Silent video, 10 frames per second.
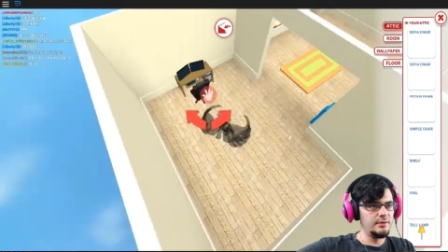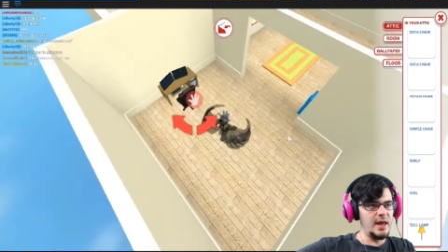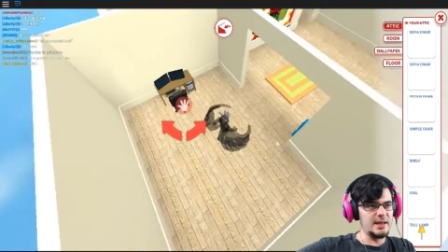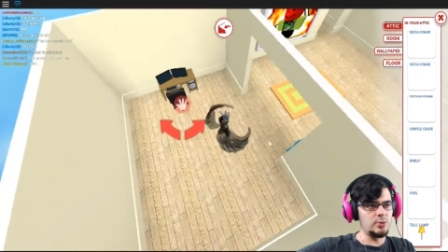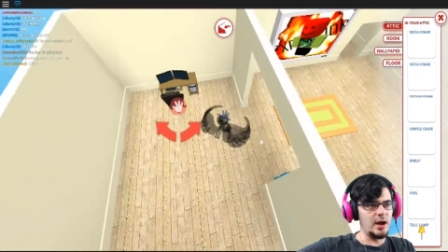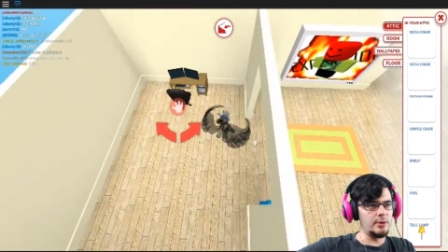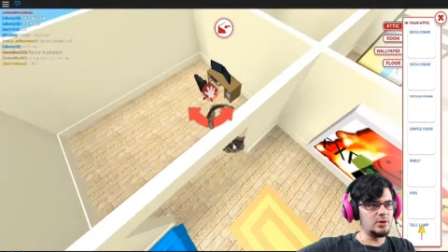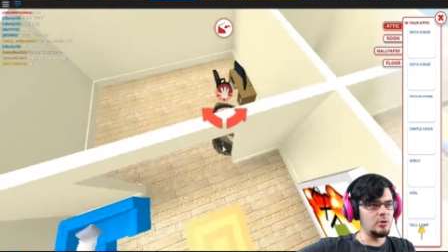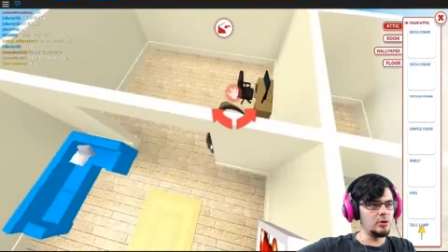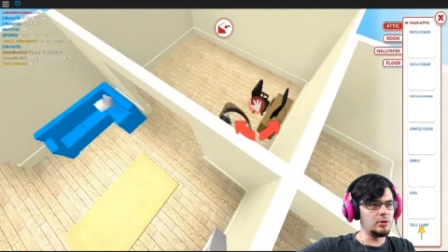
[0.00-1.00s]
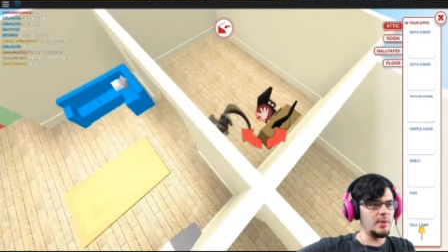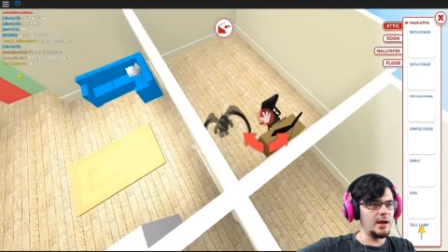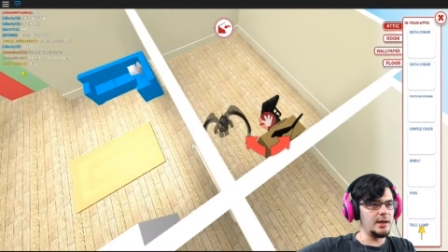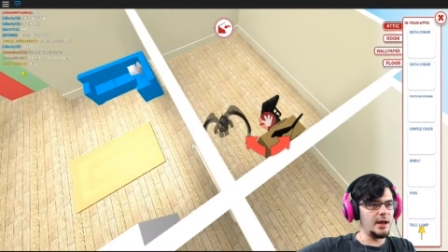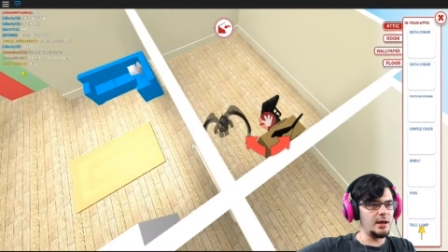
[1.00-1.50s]
That's where I record
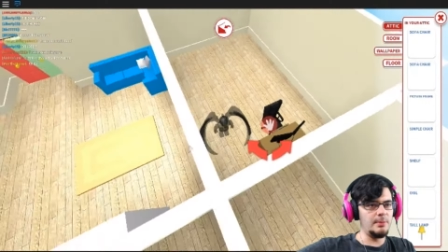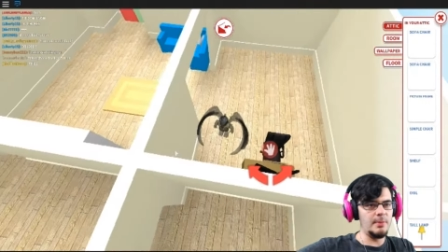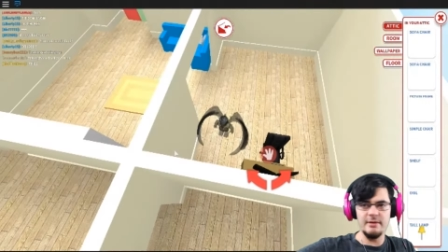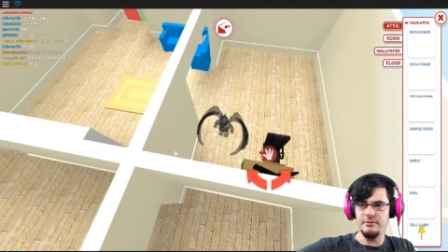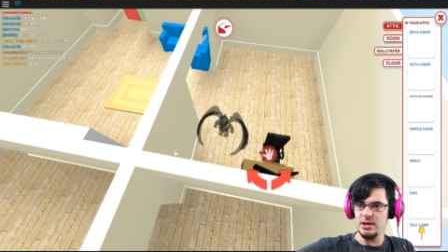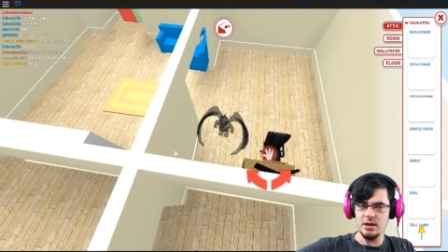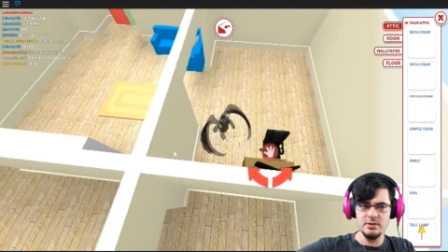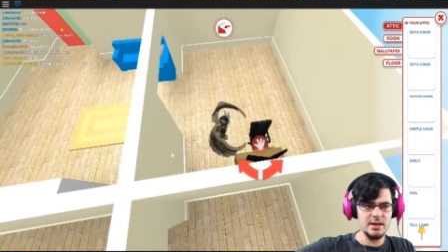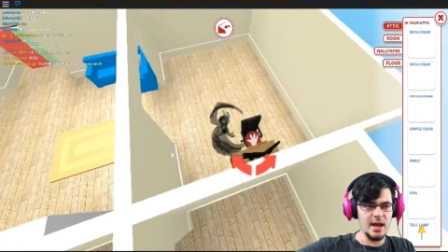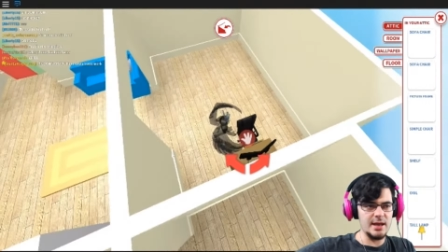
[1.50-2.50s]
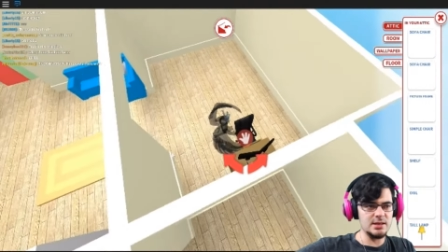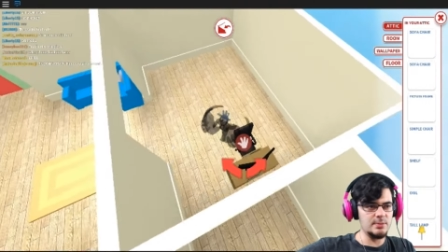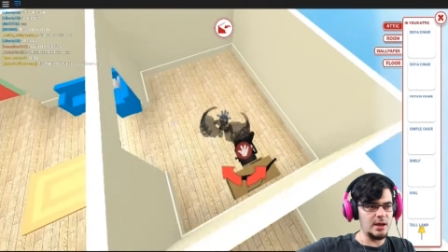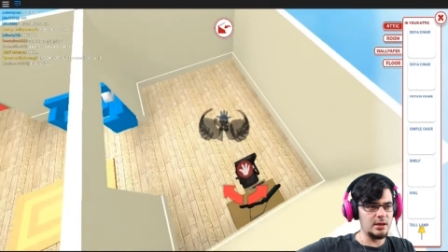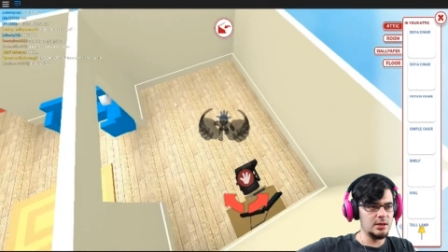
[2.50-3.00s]
my uh, my videos, guys.
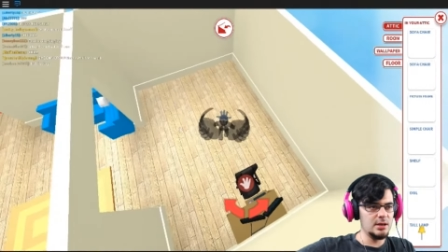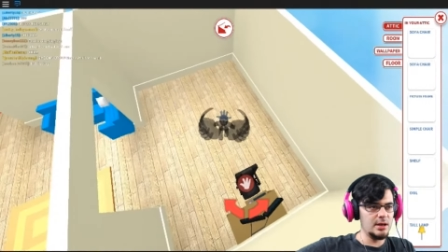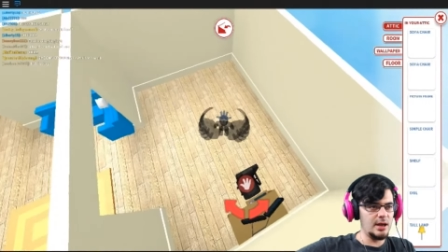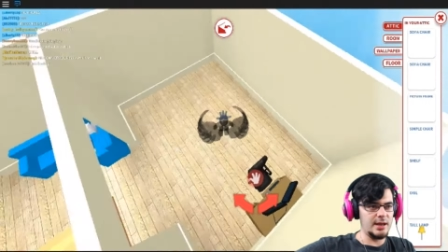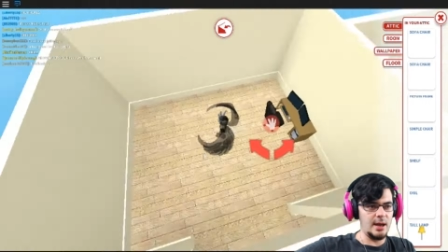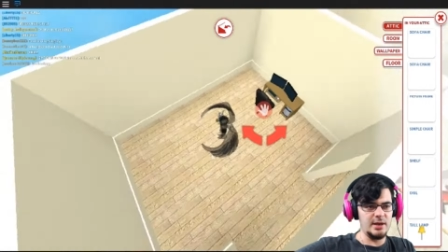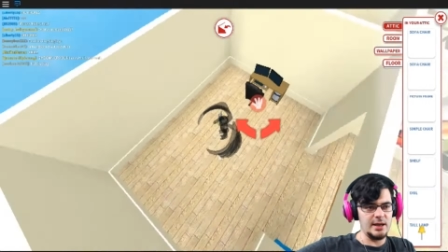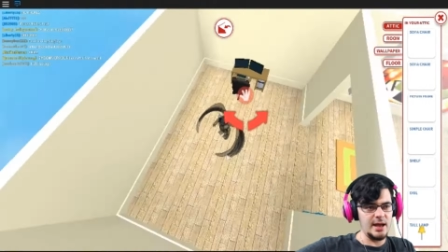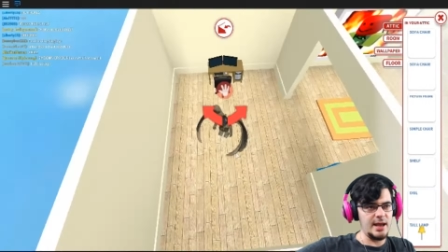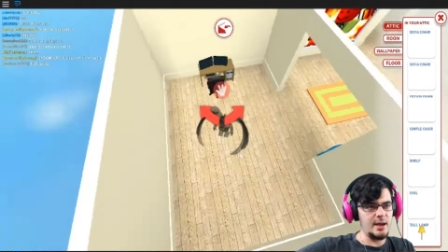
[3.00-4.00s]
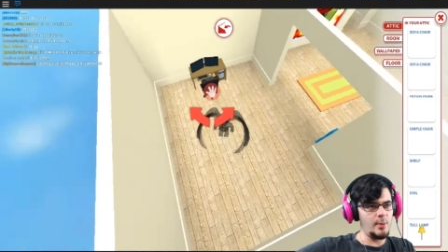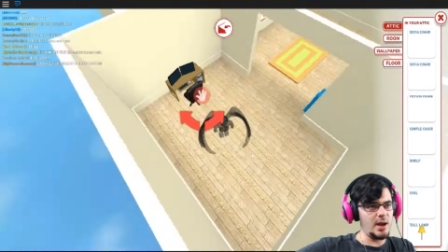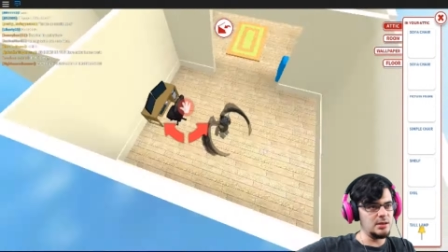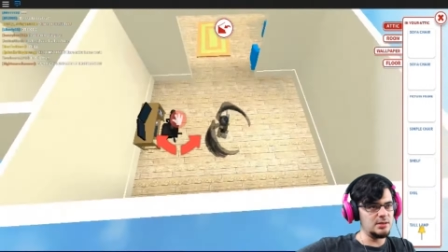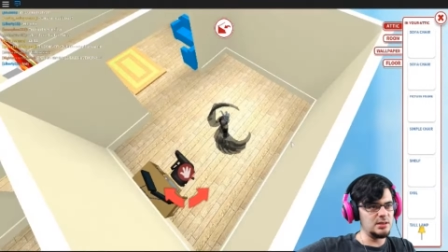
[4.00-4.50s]
My I, I mean, I gotta have
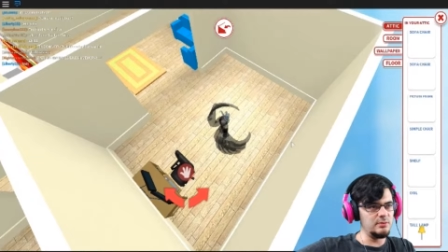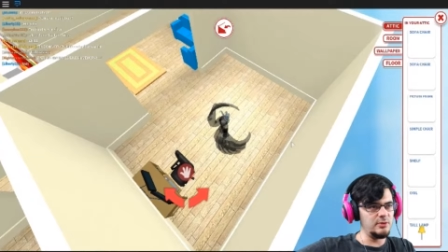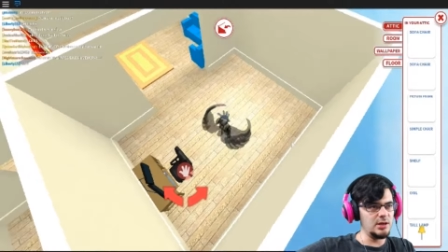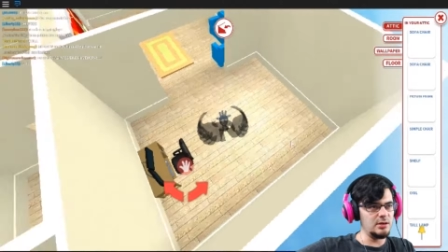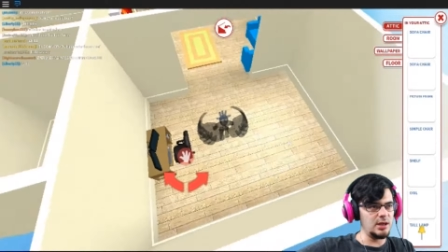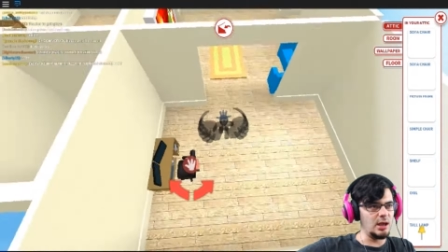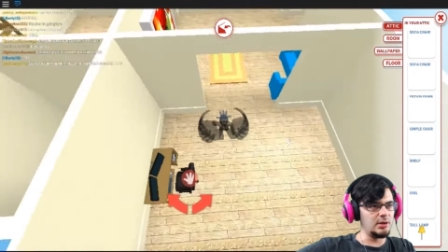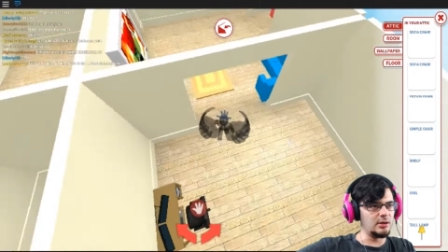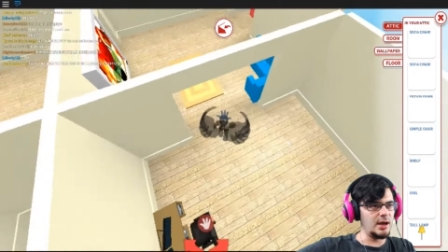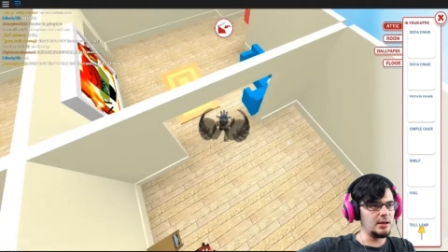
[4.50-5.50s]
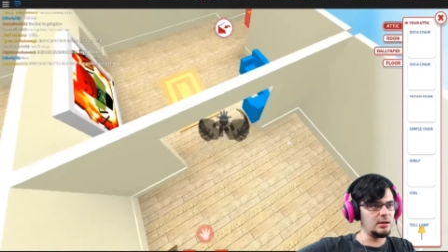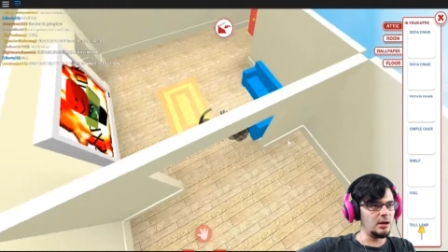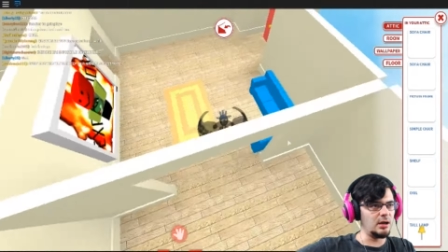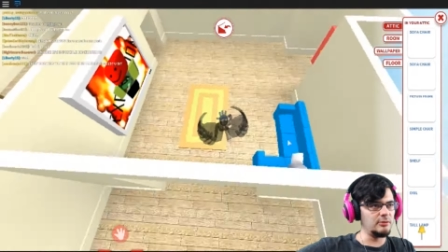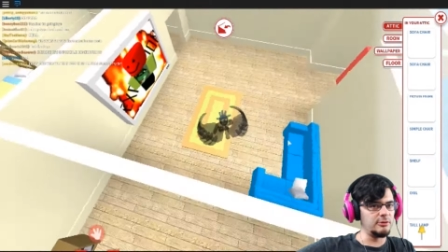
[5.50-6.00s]
my YouTube video gaming, right?
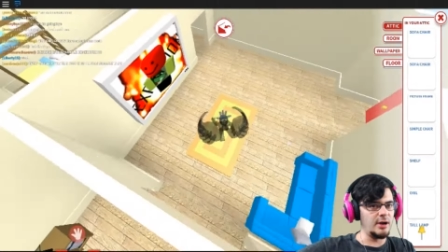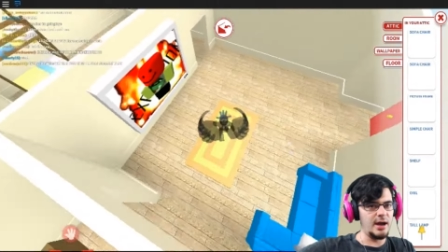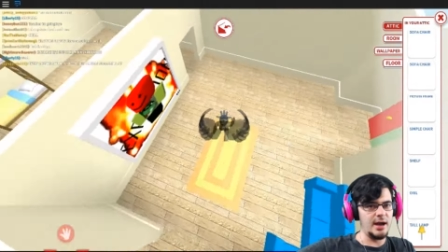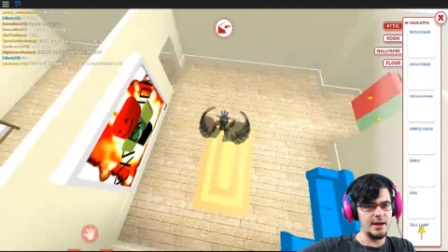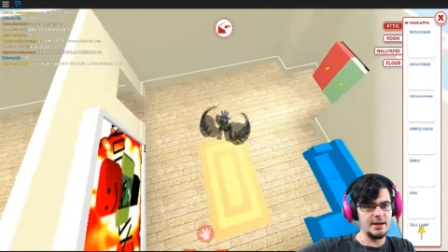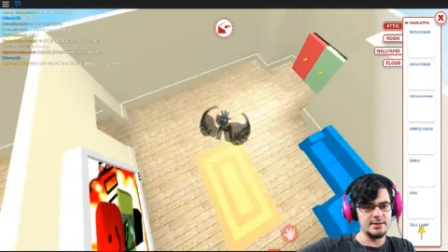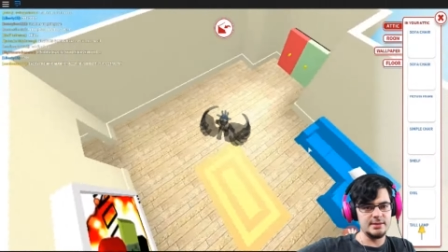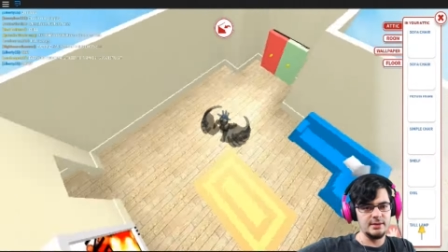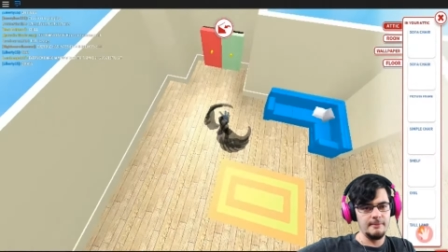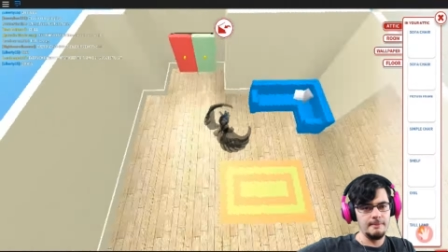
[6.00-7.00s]
All right.